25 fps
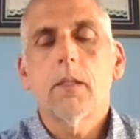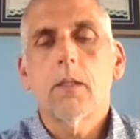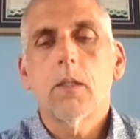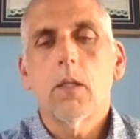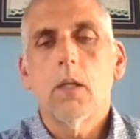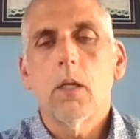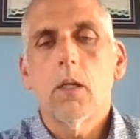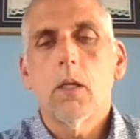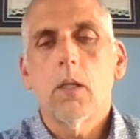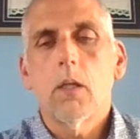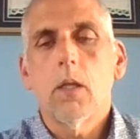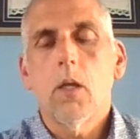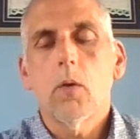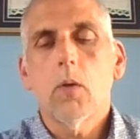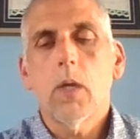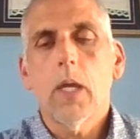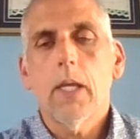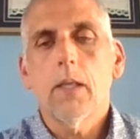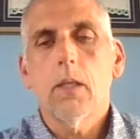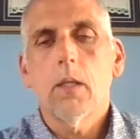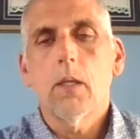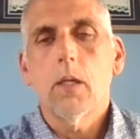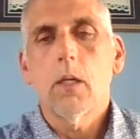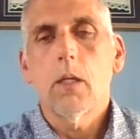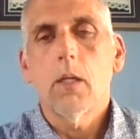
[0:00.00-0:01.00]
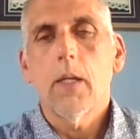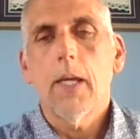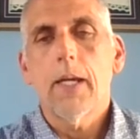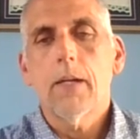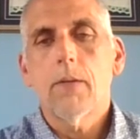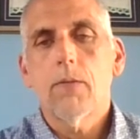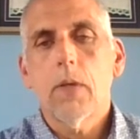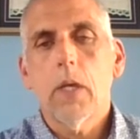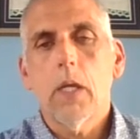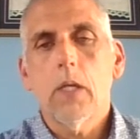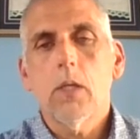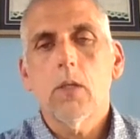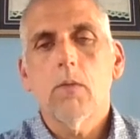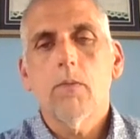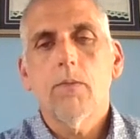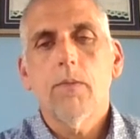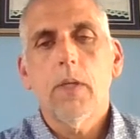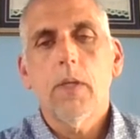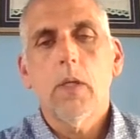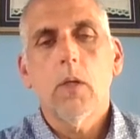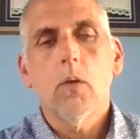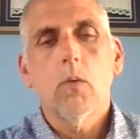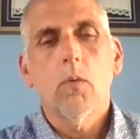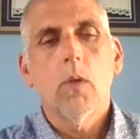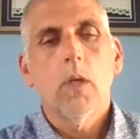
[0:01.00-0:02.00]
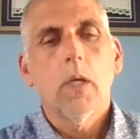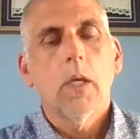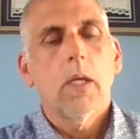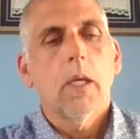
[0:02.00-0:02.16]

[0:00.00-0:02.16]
locate the nitrification field,